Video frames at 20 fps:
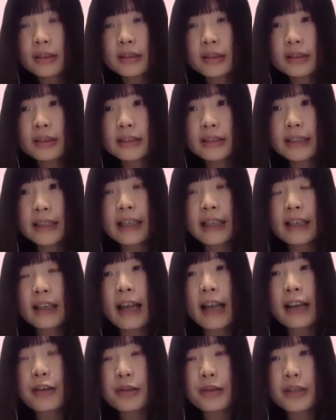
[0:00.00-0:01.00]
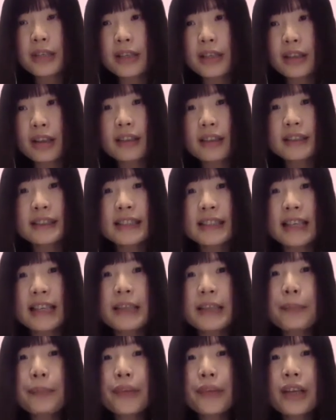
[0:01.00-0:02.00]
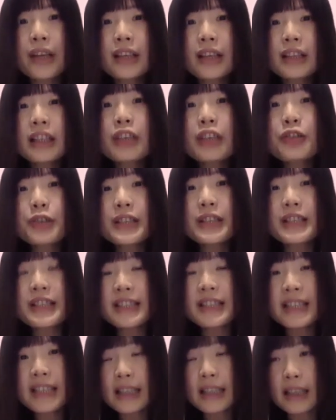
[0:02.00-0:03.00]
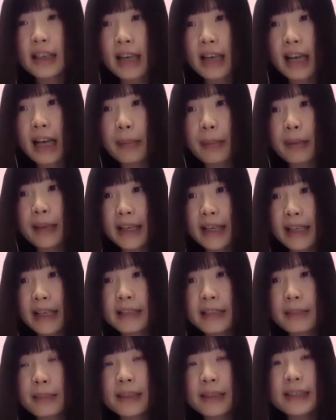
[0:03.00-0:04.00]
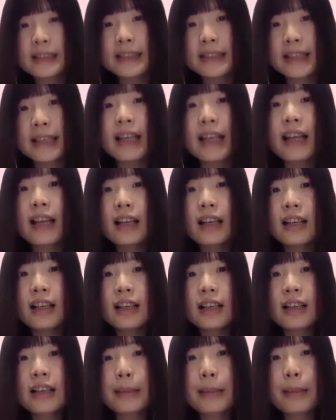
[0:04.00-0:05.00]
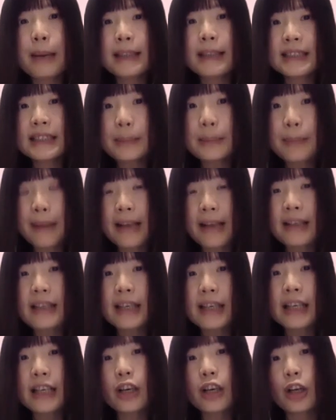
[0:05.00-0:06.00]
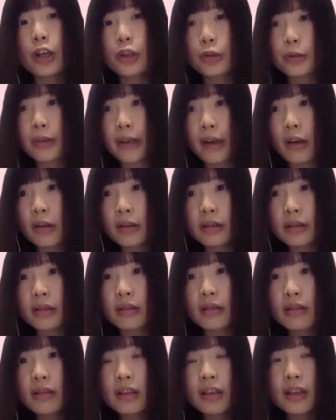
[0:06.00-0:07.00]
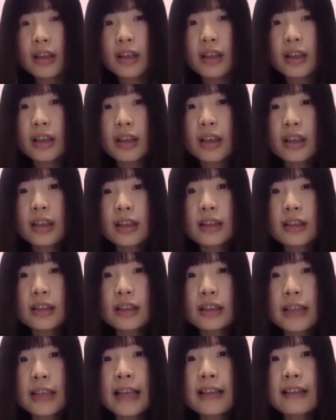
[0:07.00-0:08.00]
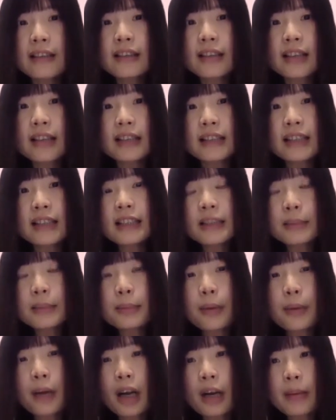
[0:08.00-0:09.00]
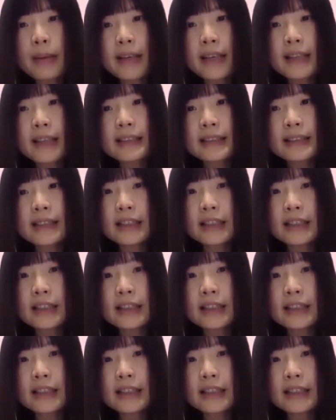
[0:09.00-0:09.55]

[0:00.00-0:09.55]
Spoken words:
they are actually not that urgent need a car plate, but they participate in the lottery also. And another problem is there's